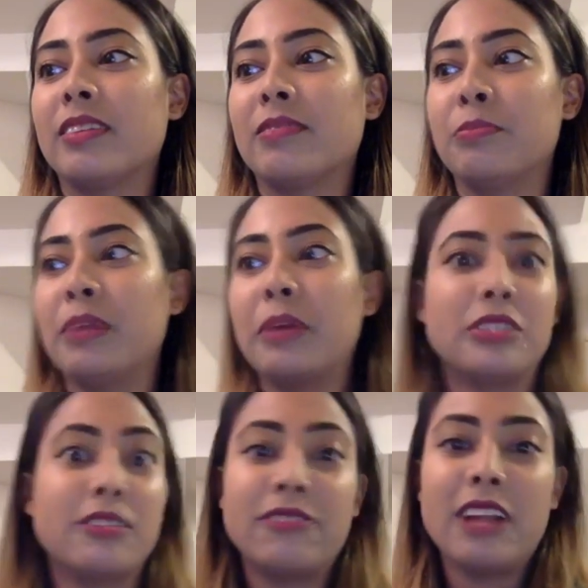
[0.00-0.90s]
be able to
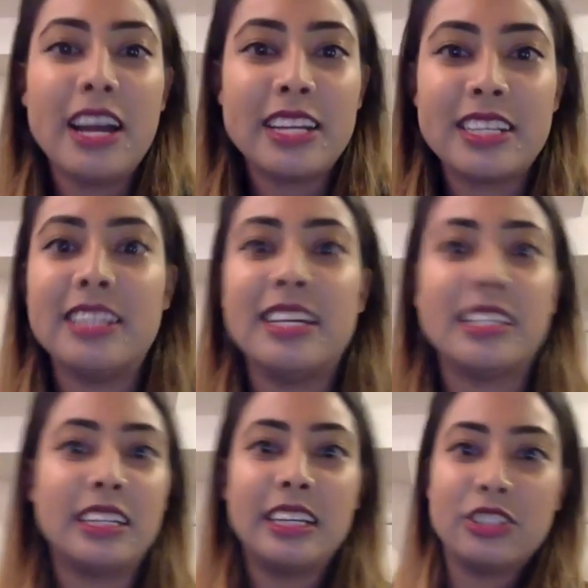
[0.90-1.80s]
fly to the
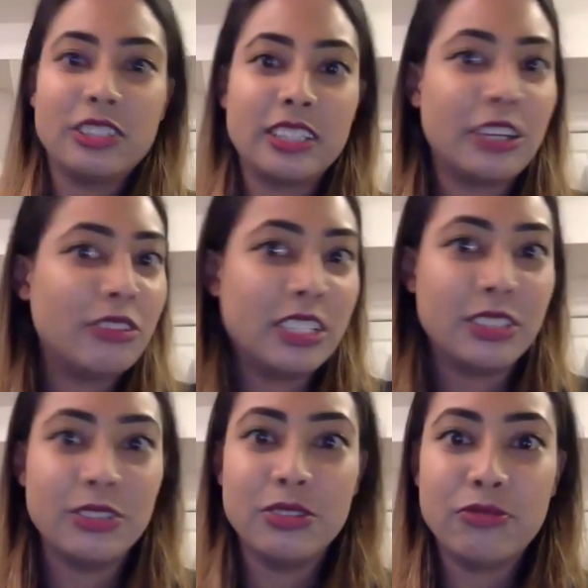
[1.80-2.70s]
destinations that you need
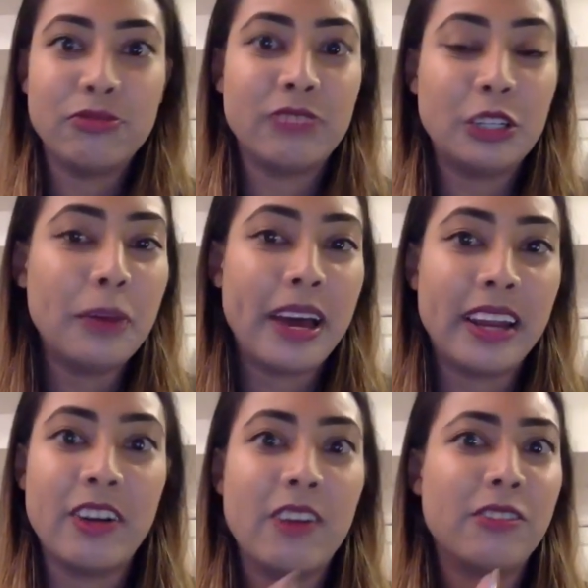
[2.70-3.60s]
to film at and
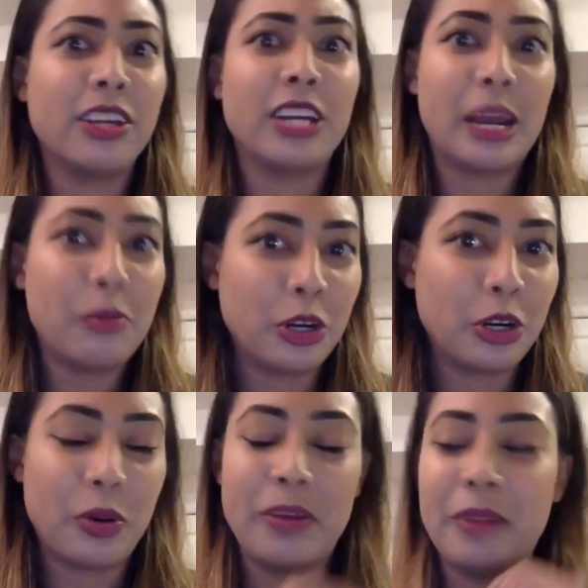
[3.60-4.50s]
all the camera
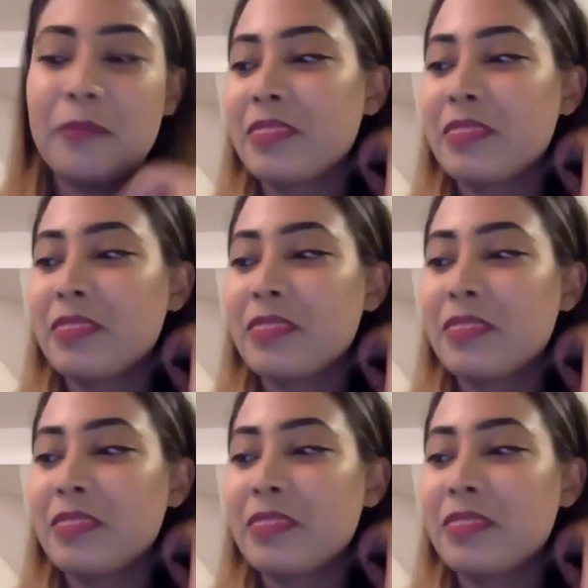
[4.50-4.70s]
equipment